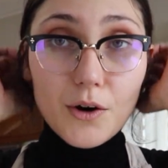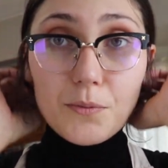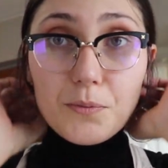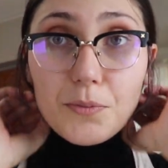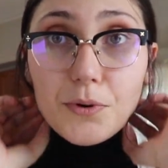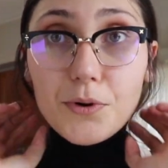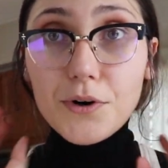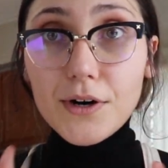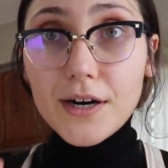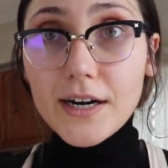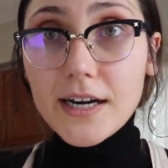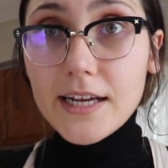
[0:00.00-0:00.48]

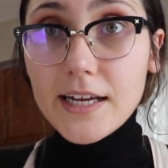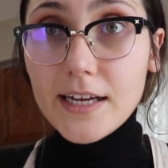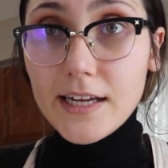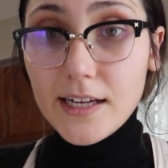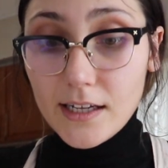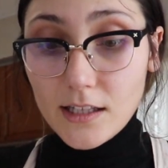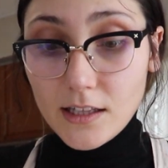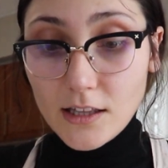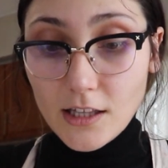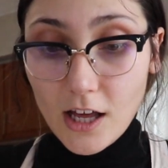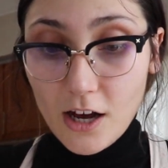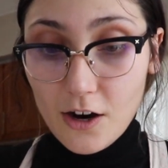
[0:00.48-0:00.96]

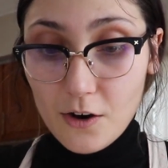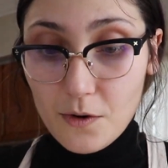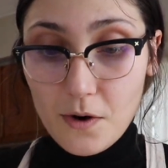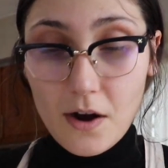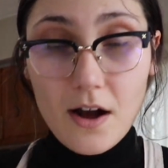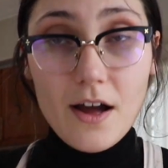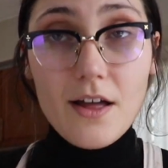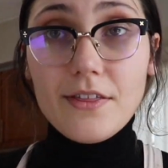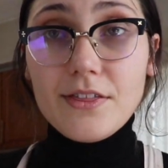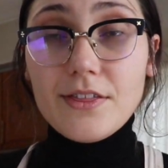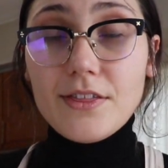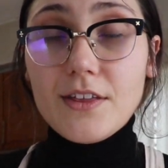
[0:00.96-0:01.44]
pretty low
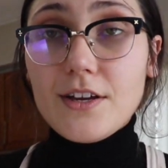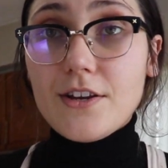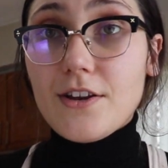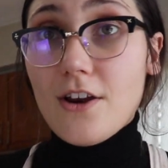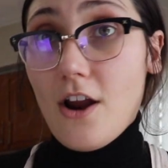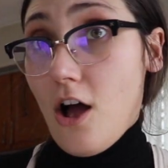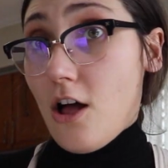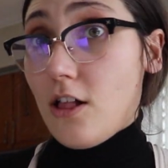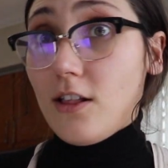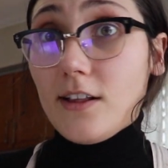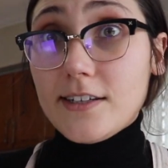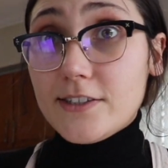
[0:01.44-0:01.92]
on the
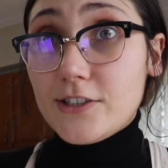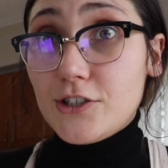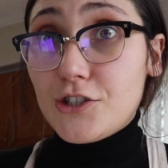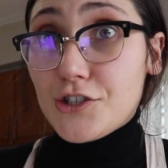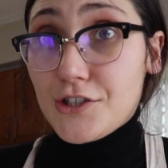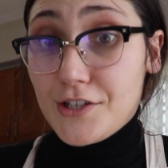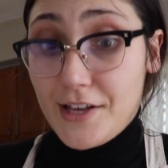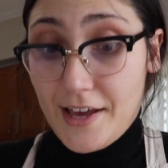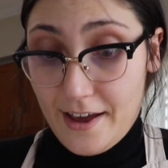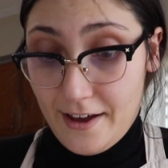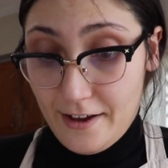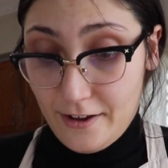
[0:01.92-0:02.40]
knowledge
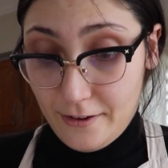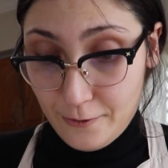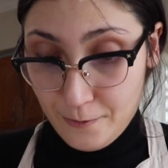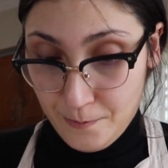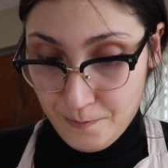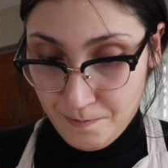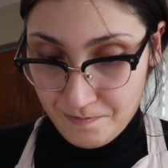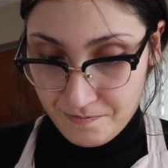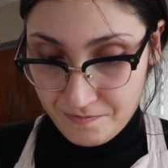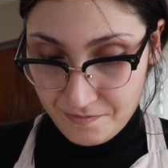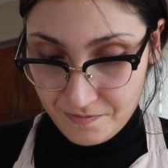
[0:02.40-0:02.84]
scale.